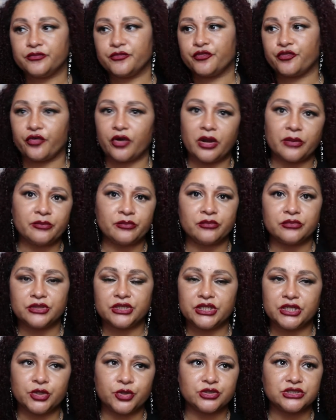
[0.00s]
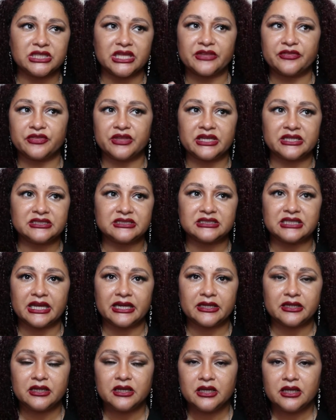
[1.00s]
from, you know, say things
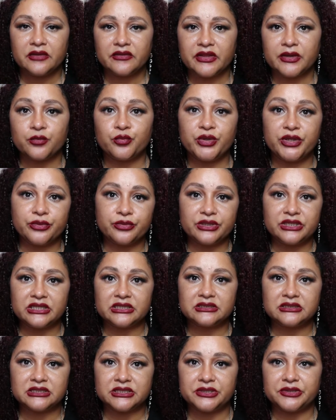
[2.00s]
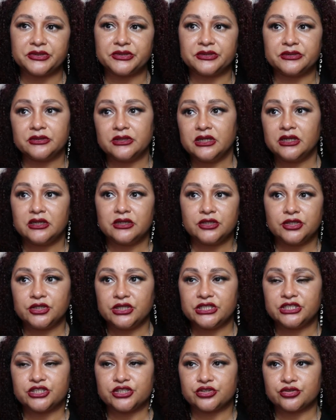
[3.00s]
that we would consider, you
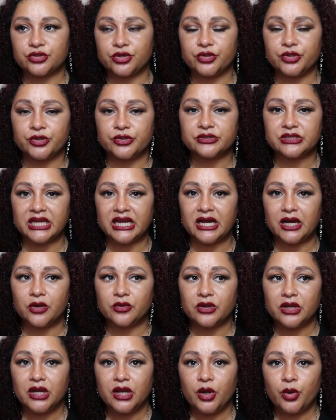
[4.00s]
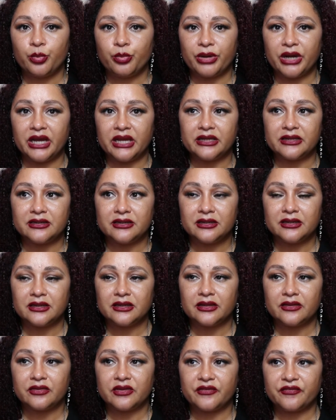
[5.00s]
could just throw those out, but
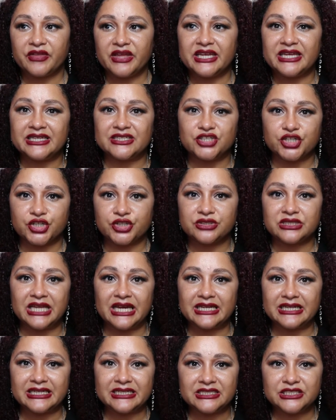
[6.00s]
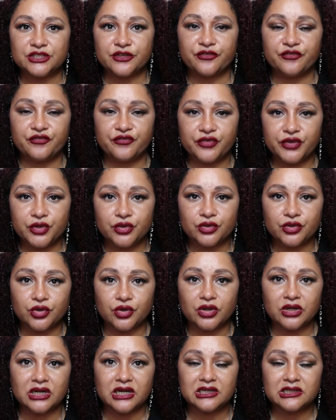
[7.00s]
if they can turn that into
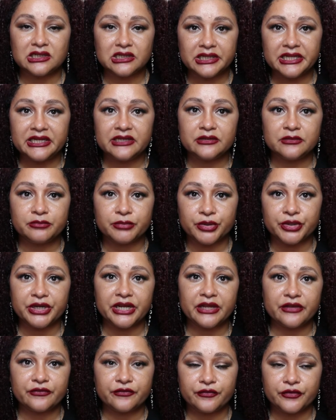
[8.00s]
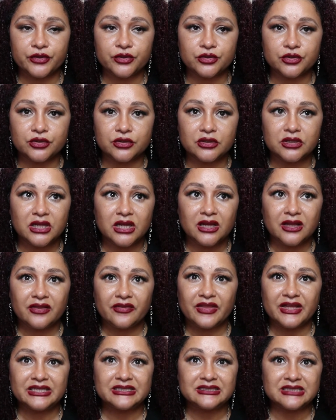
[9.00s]
fuel, a clean burning fuel
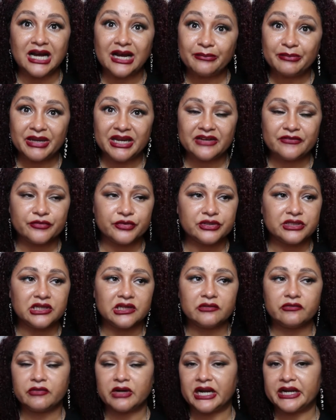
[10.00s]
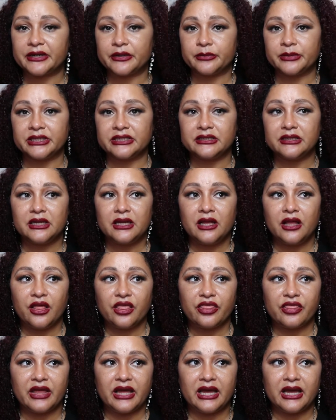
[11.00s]
that is not bad for the environment,
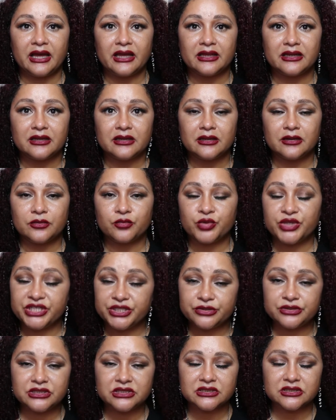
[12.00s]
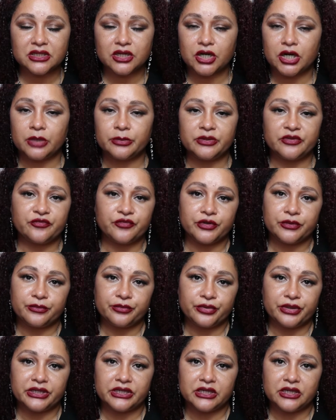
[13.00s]
that reduces the carbon
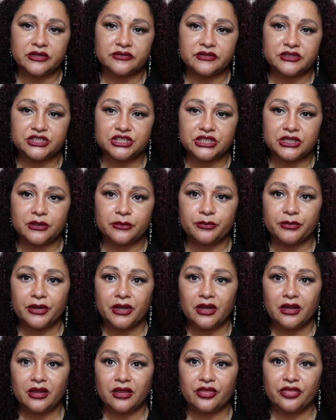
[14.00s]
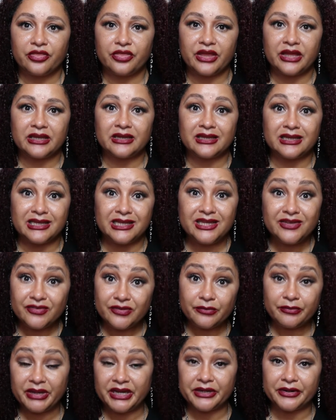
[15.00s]
footprint of the ship, then
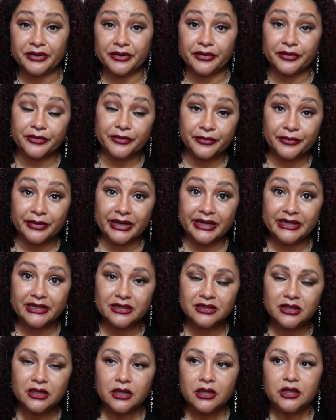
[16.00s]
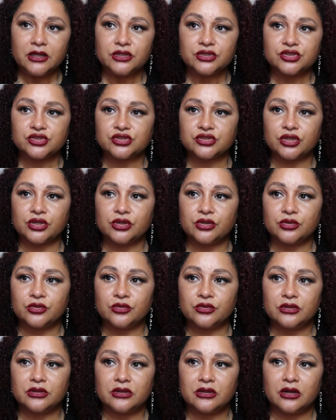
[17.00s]
even better, right? So